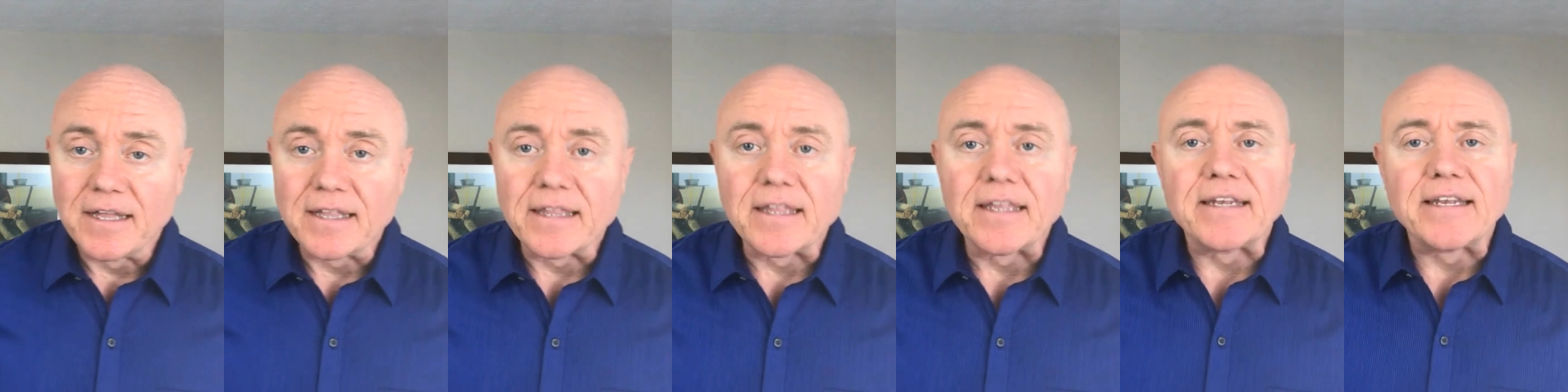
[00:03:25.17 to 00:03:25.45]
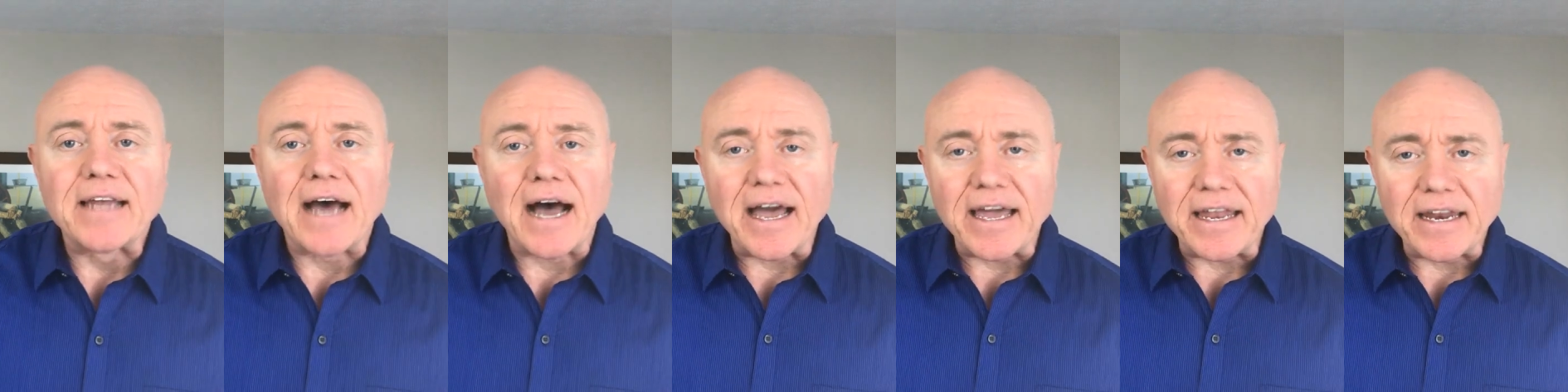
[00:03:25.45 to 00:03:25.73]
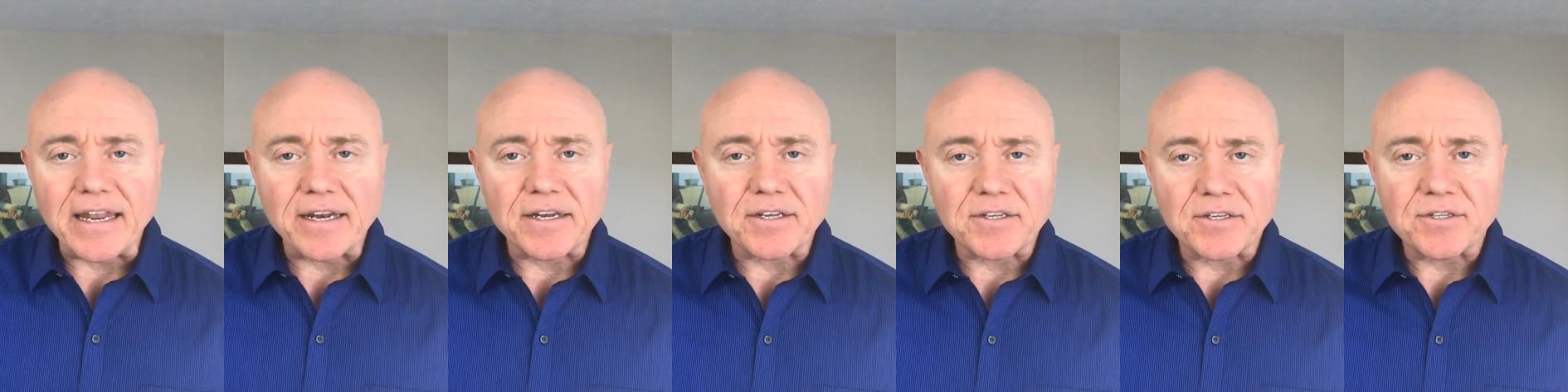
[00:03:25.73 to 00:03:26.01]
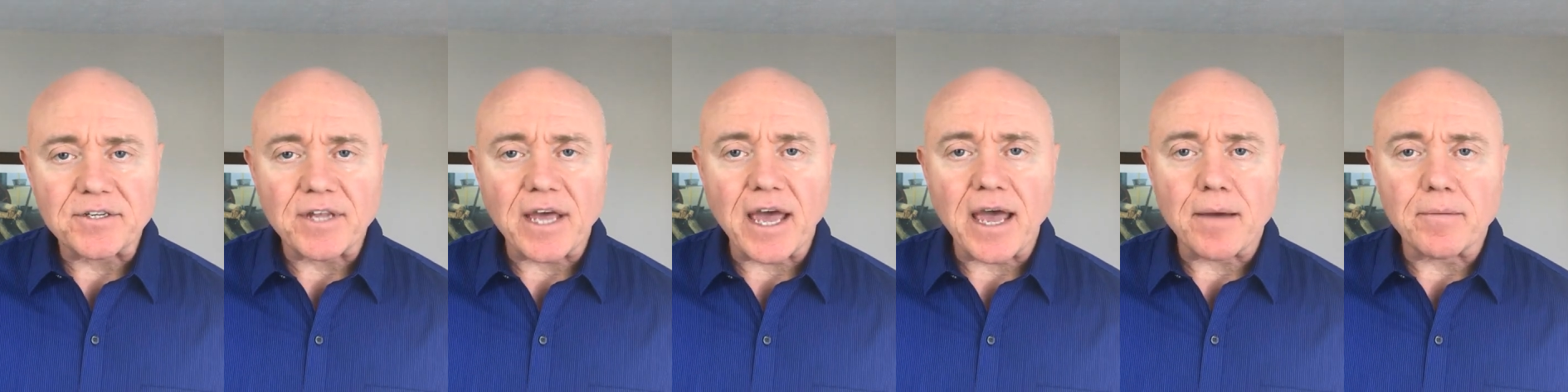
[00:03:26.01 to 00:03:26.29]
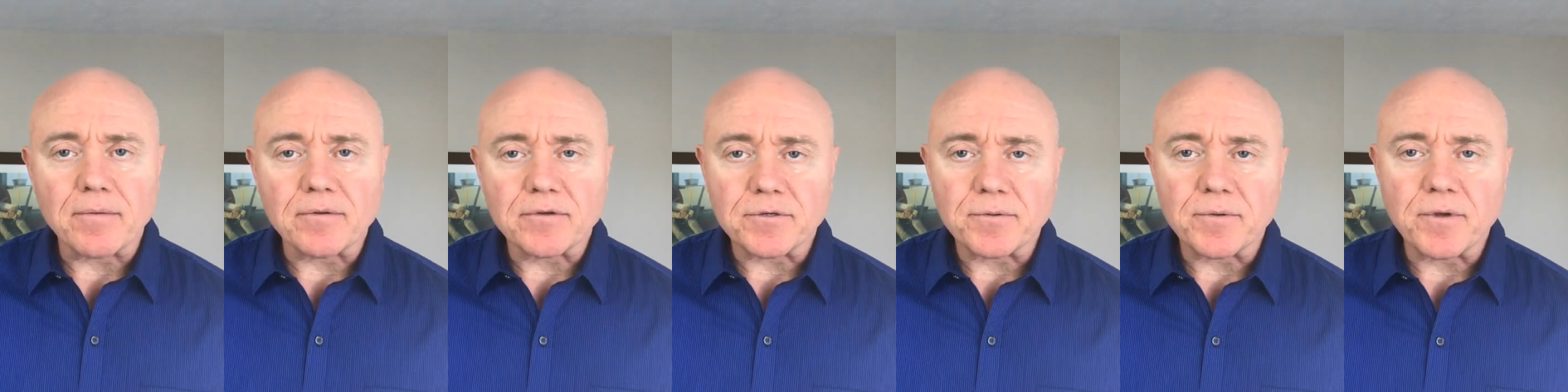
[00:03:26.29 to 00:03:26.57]
The dining
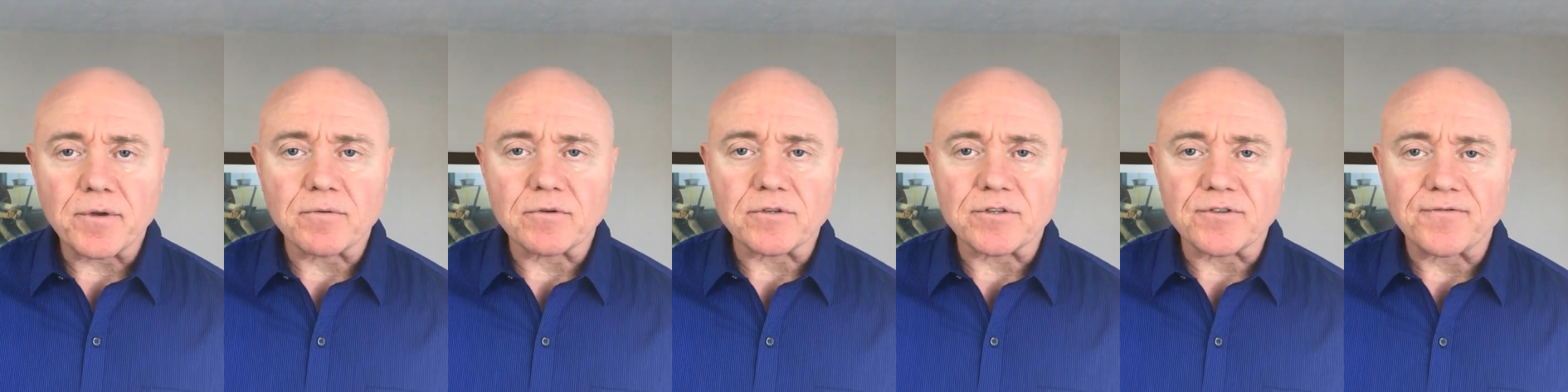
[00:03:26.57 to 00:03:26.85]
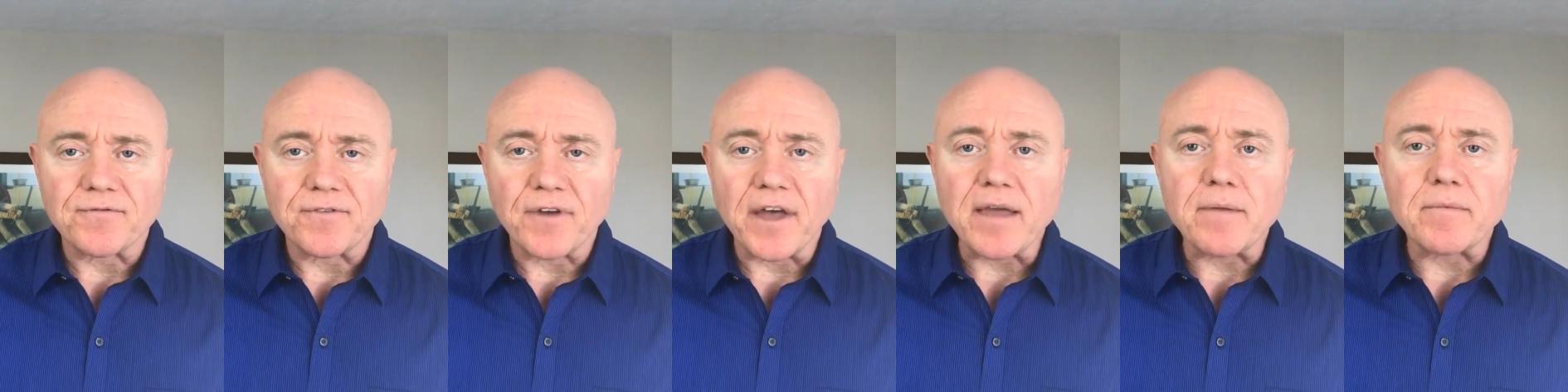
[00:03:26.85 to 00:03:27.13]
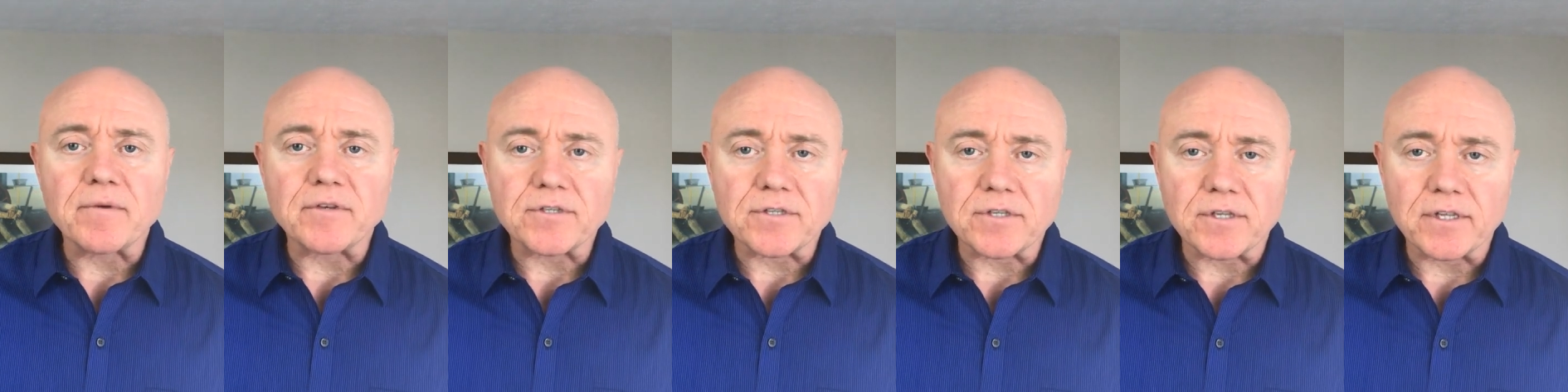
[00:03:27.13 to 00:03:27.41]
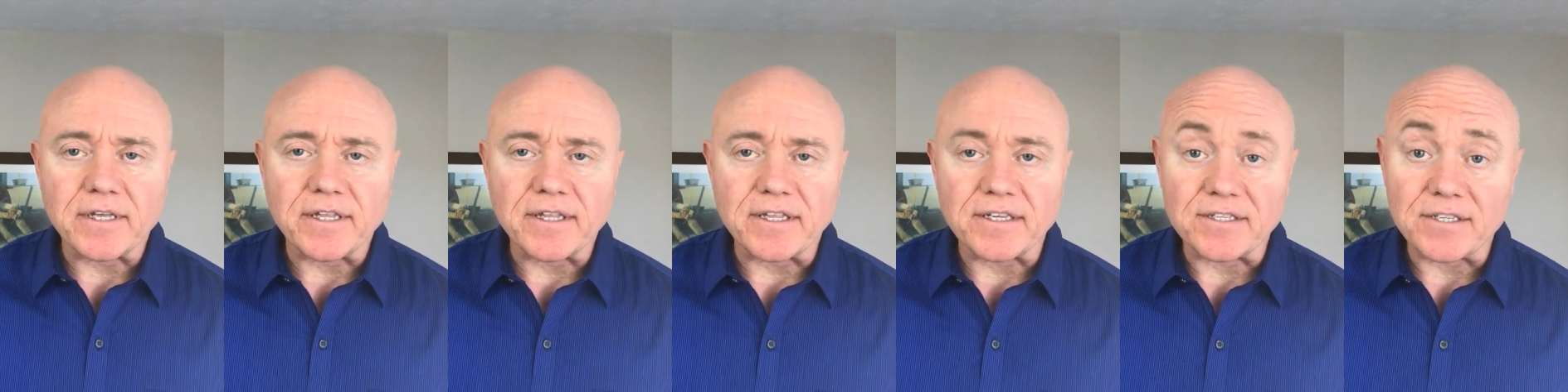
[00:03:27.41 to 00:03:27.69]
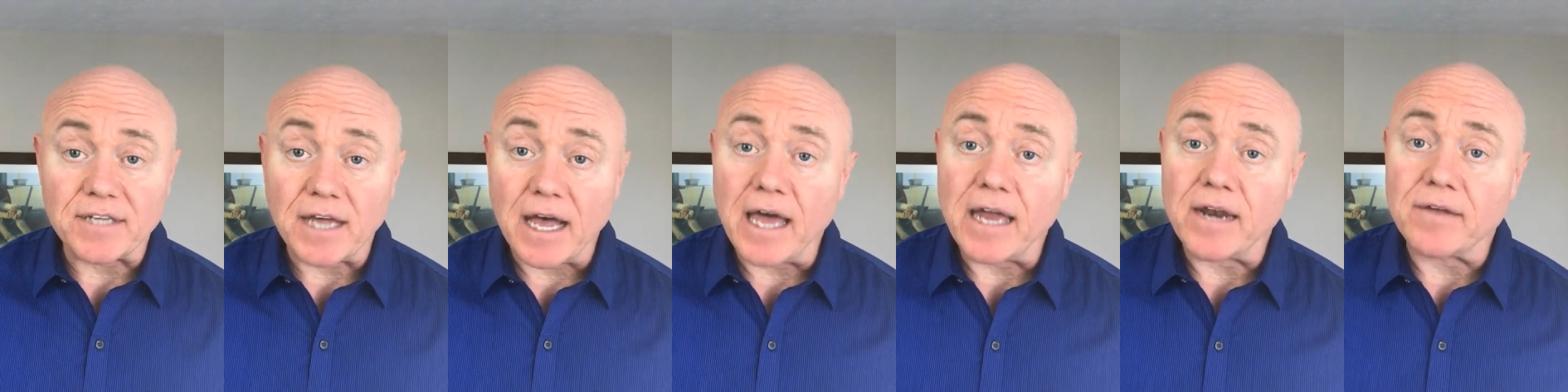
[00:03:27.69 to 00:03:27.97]
establishment was famously the
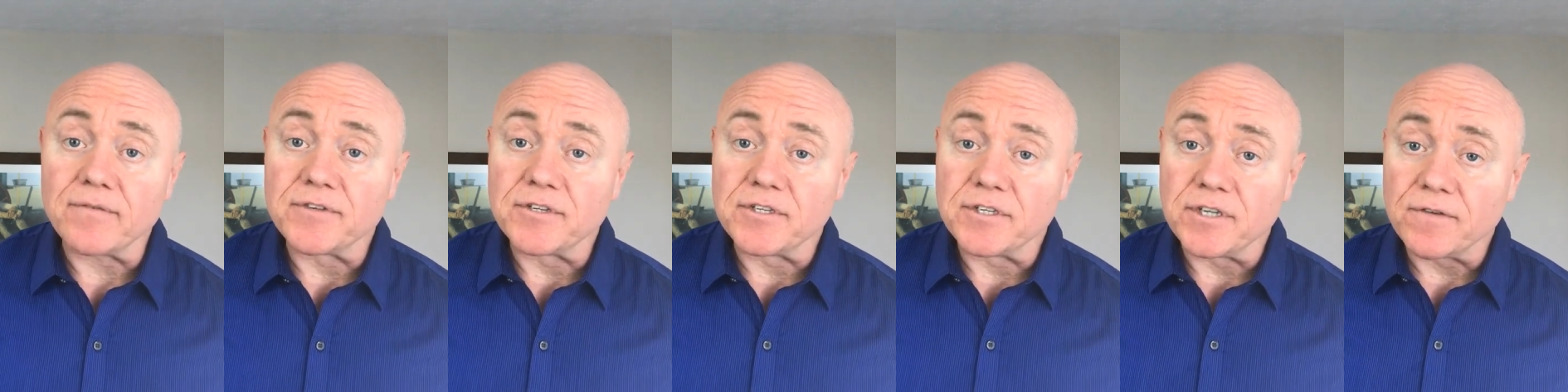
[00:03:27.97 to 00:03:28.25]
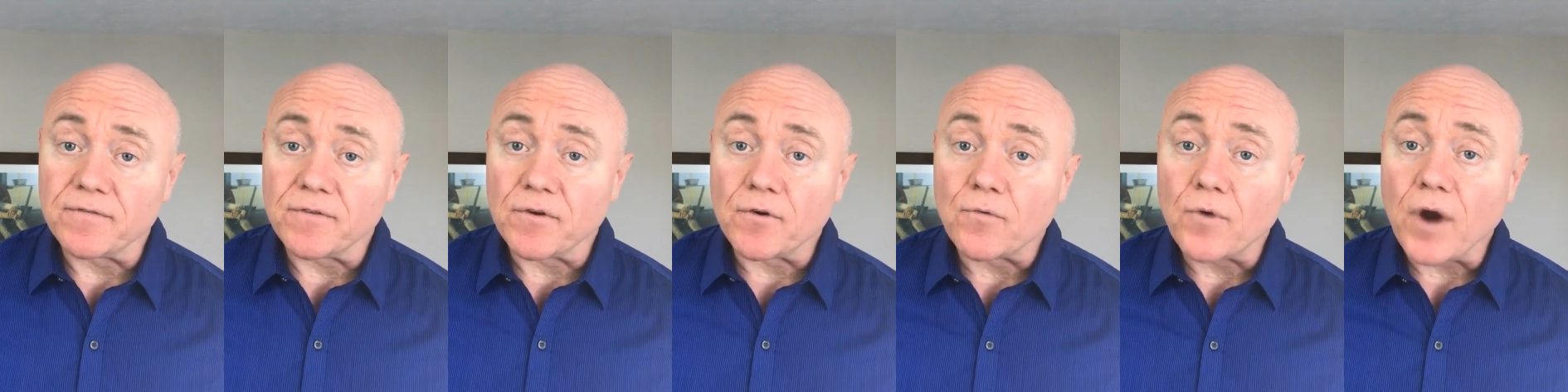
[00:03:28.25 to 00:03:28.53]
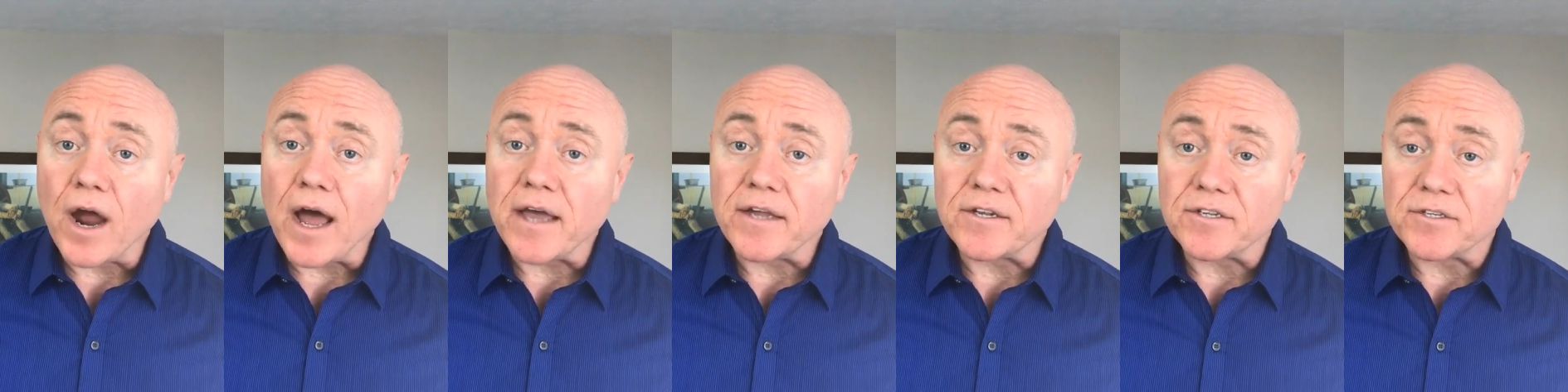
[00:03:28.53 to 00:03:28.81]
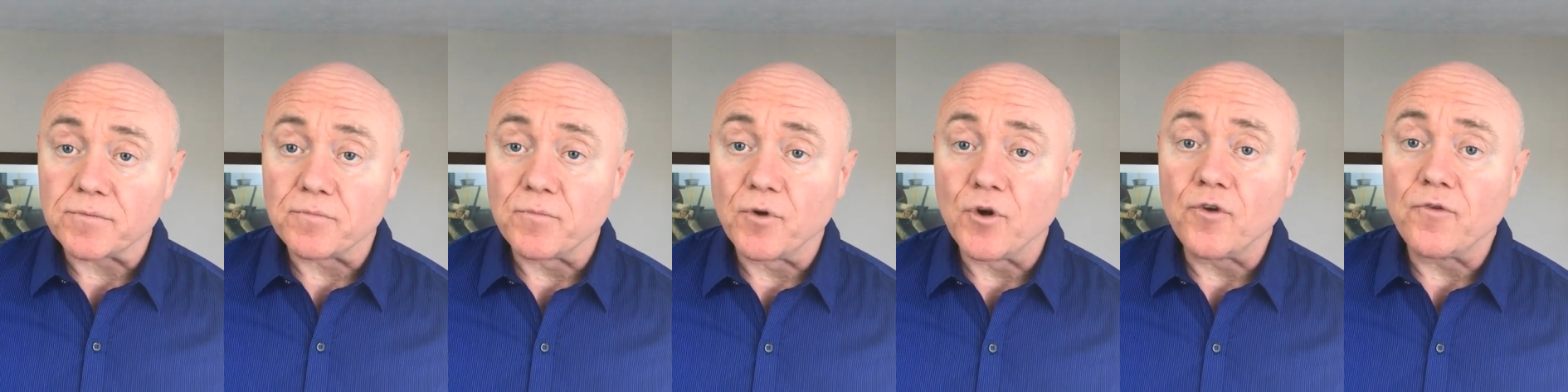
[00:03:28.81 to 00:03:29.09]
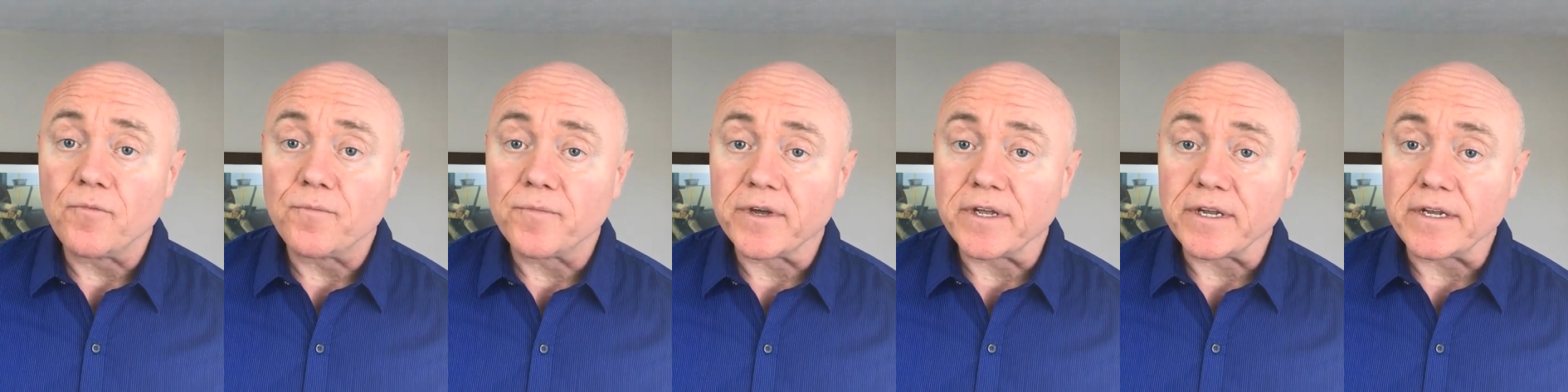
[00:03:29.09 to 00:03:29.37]
site of civil rights
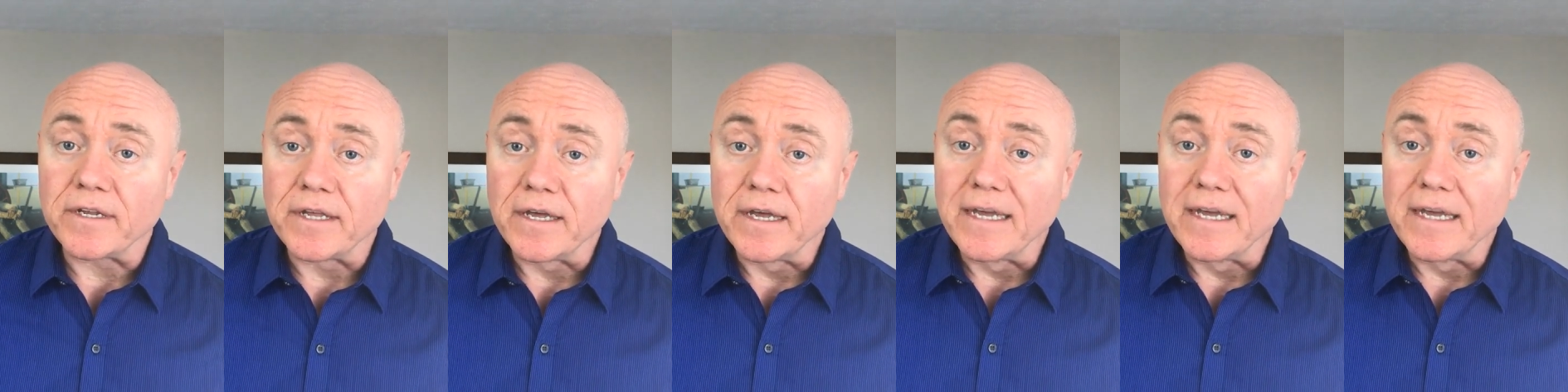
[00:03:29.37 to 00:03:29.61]
movement